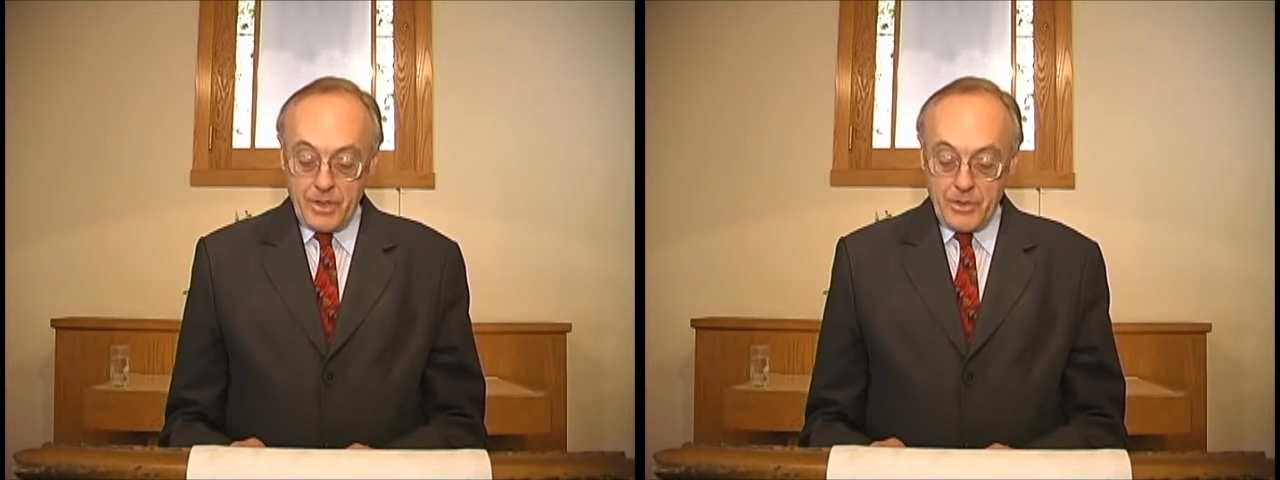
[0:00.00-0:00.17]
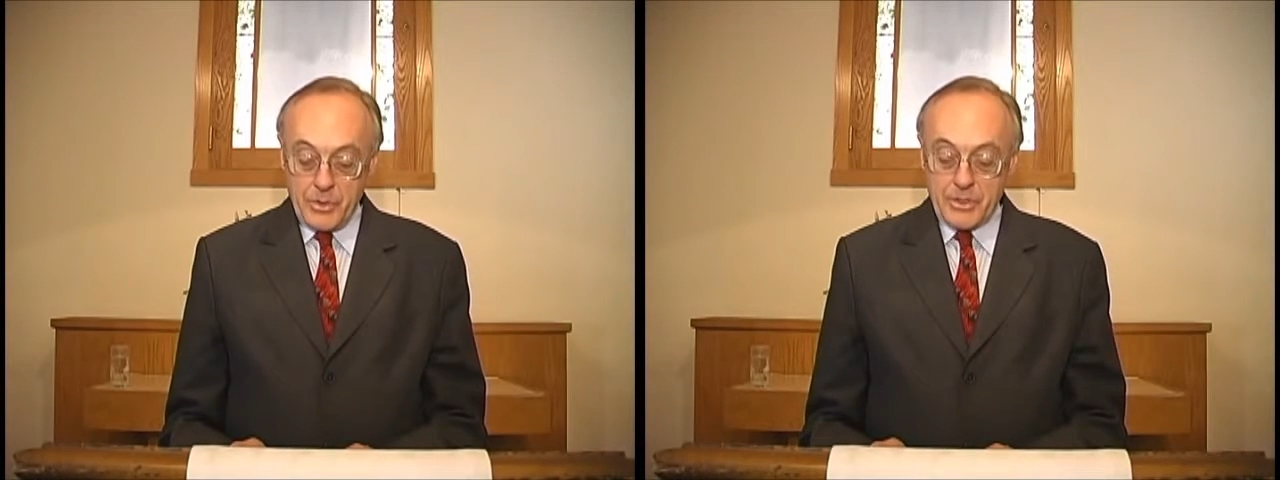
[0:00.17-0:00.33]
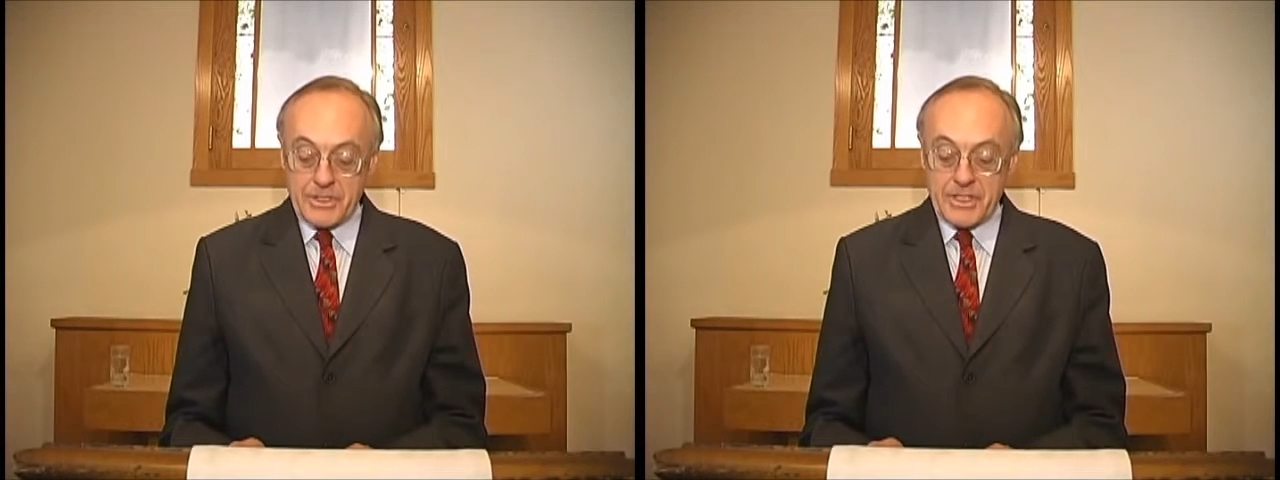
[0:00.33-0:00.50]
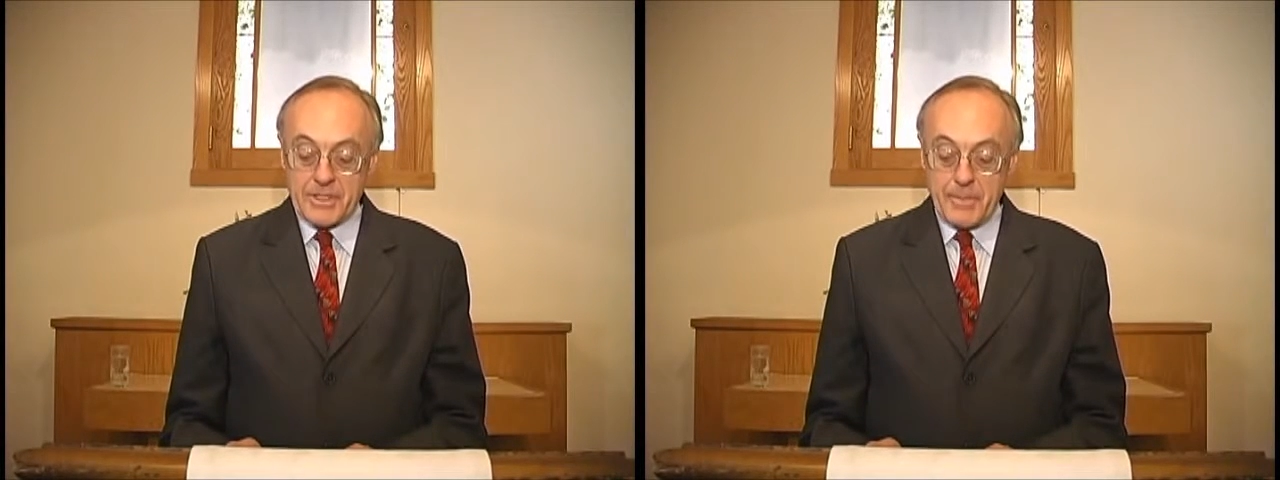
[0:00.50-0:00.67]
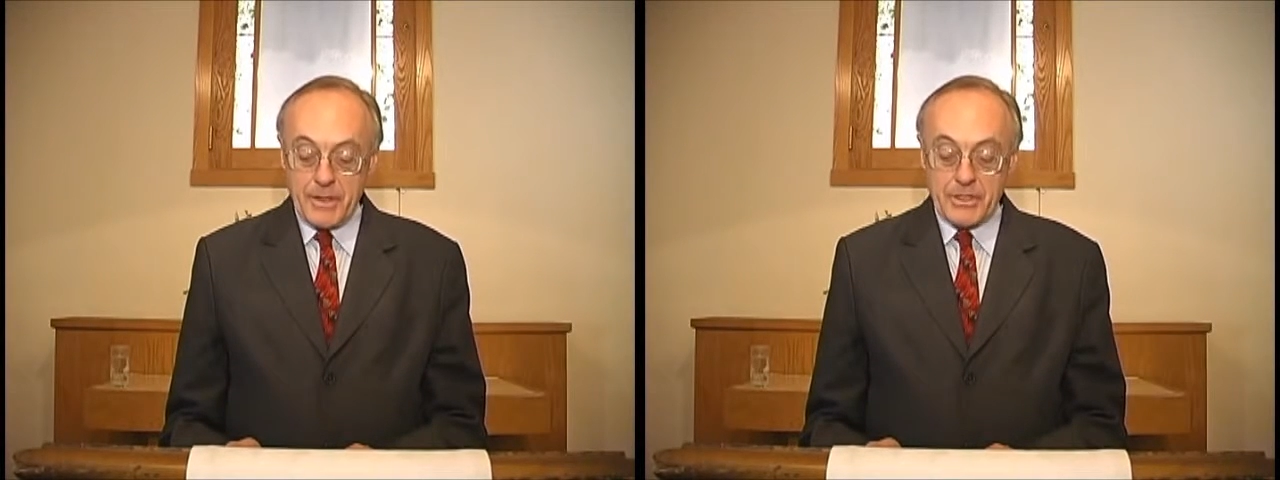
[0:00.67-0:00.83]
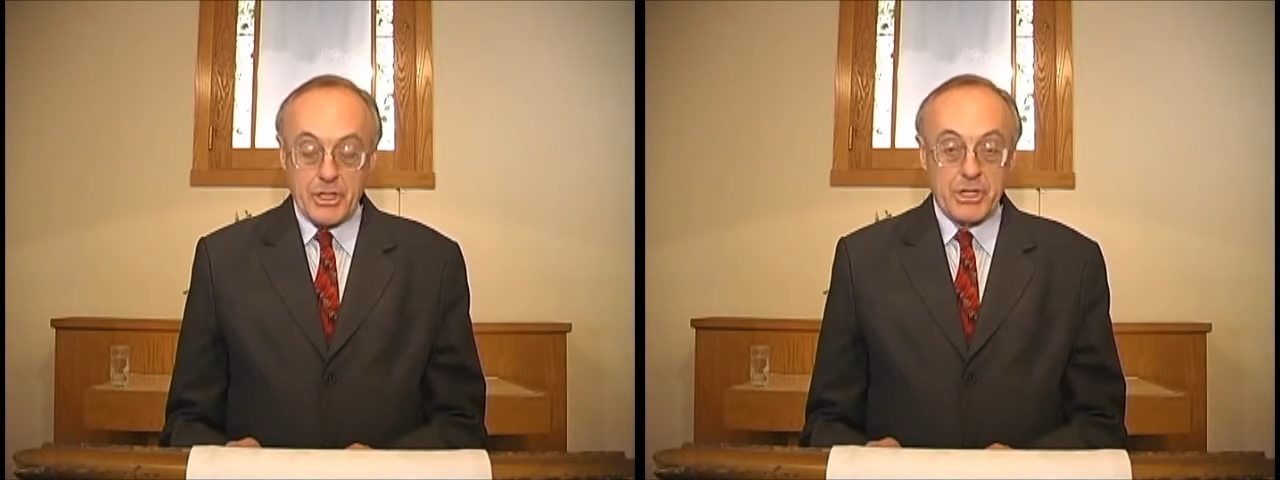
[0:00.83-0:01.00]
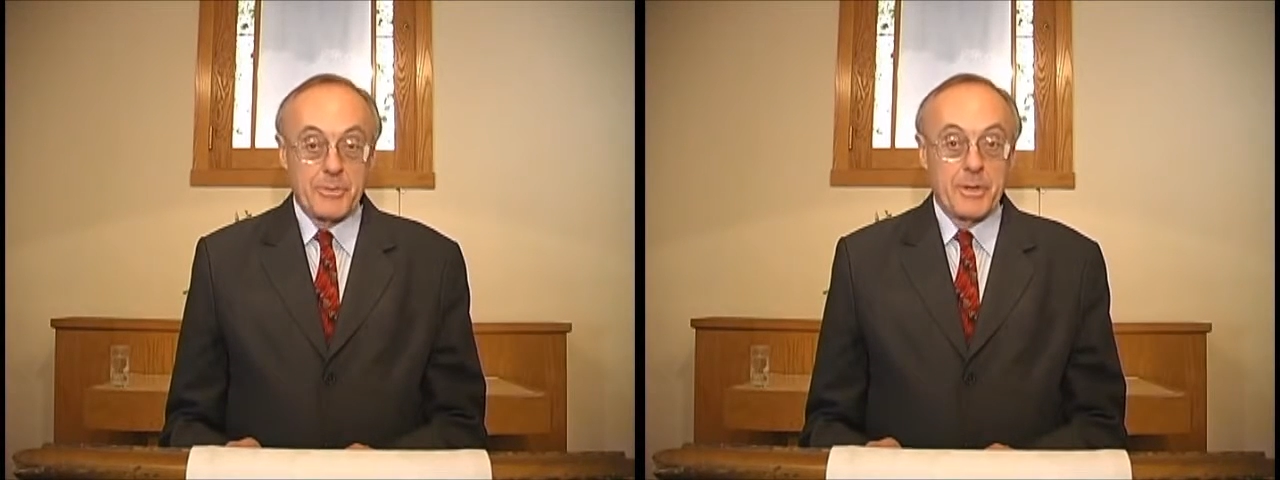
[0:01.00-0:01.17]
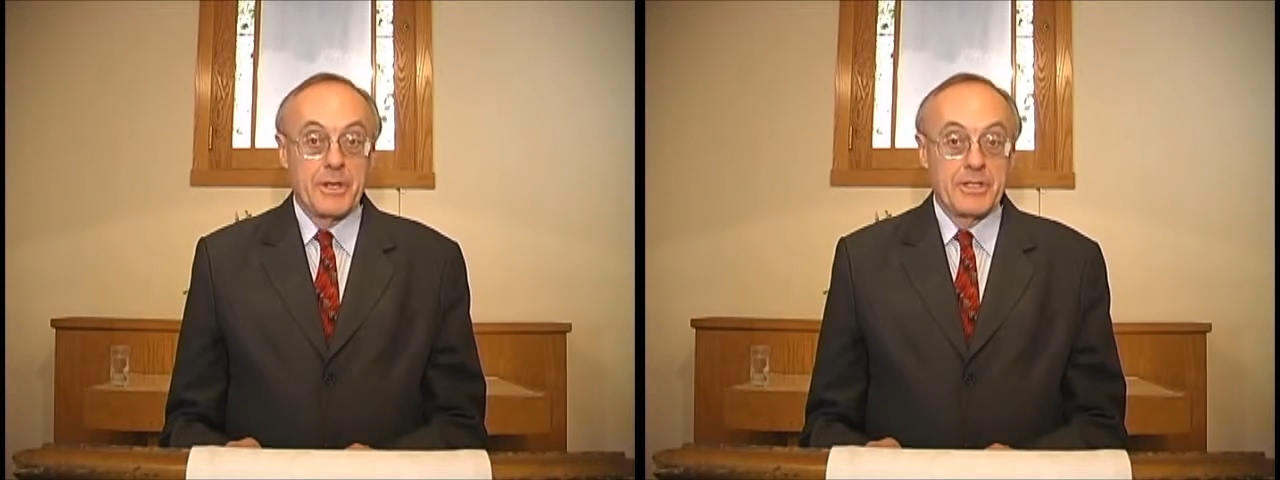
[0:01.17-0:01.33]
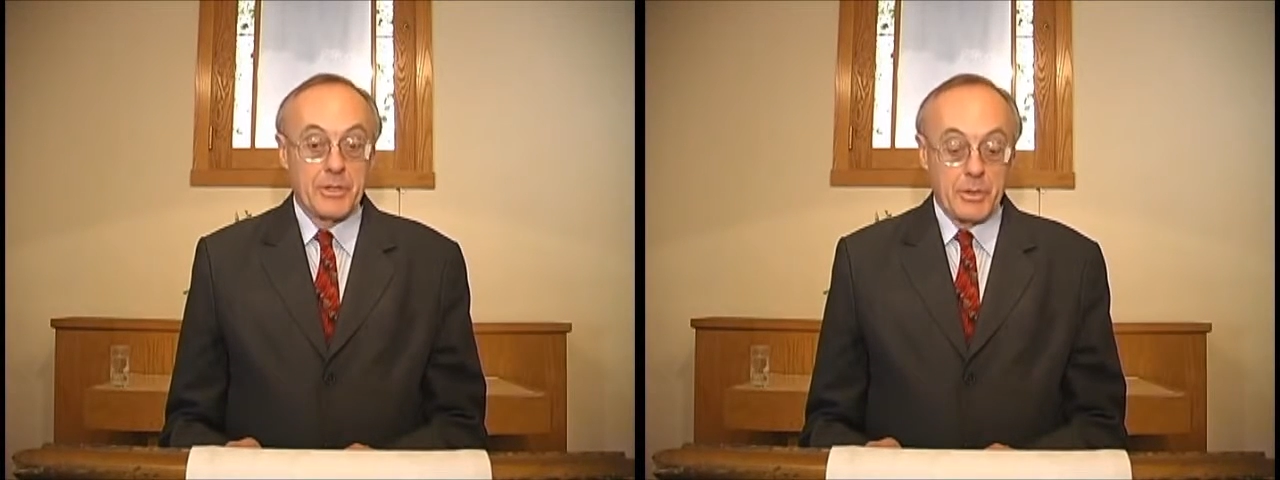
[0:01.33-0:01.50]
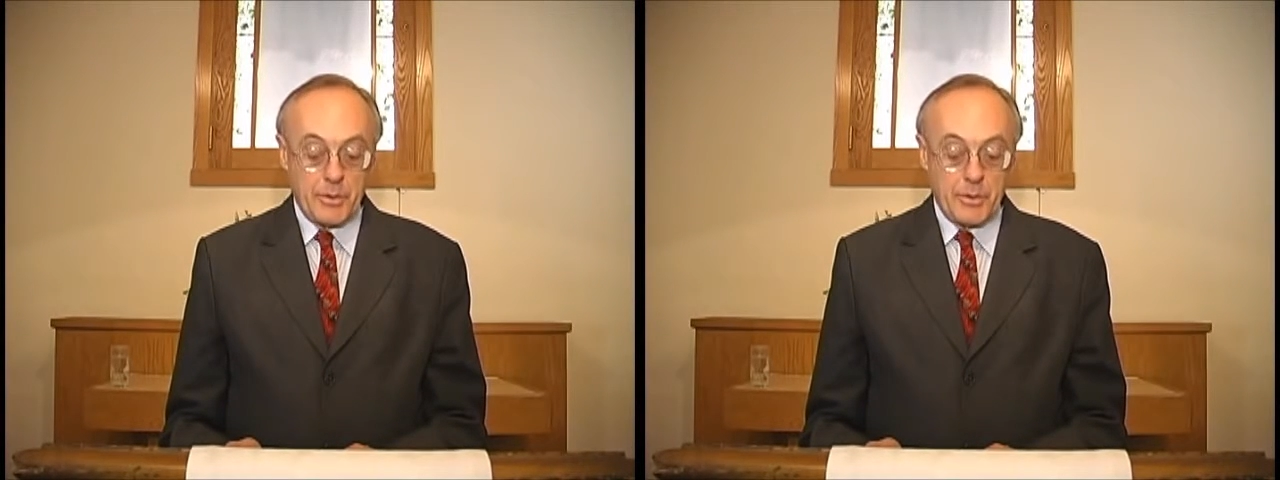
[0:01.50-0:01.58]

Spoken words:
you can suspend judgment until